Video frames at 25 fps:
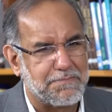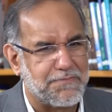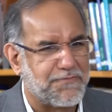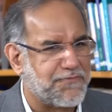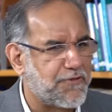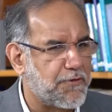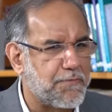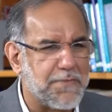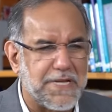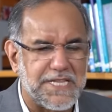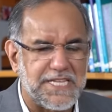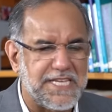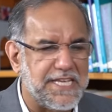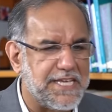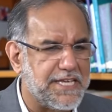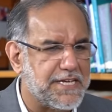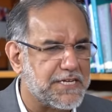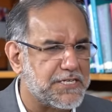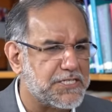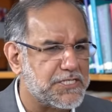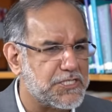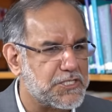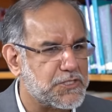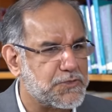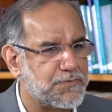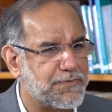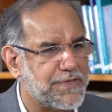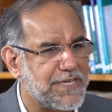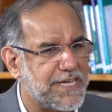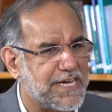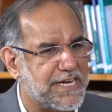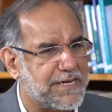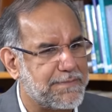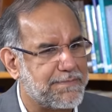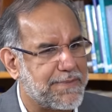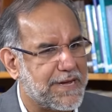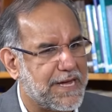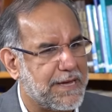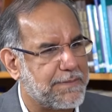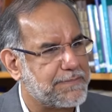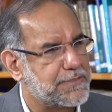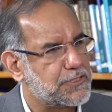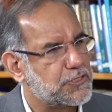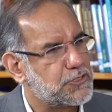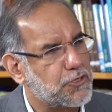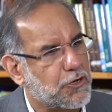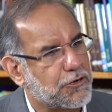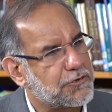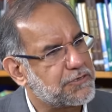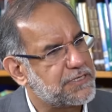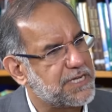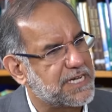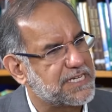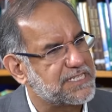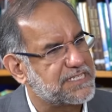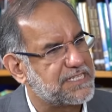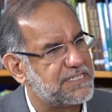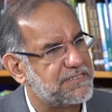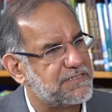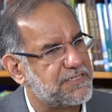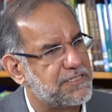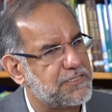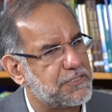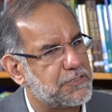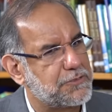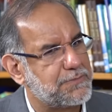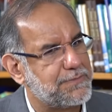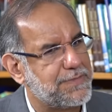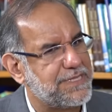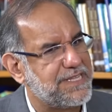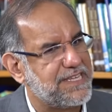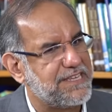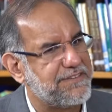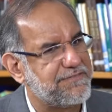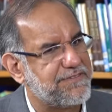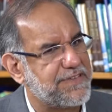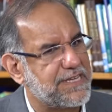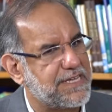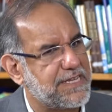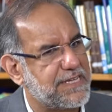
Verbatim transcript: For many years we had perhaps talked ourselves into believing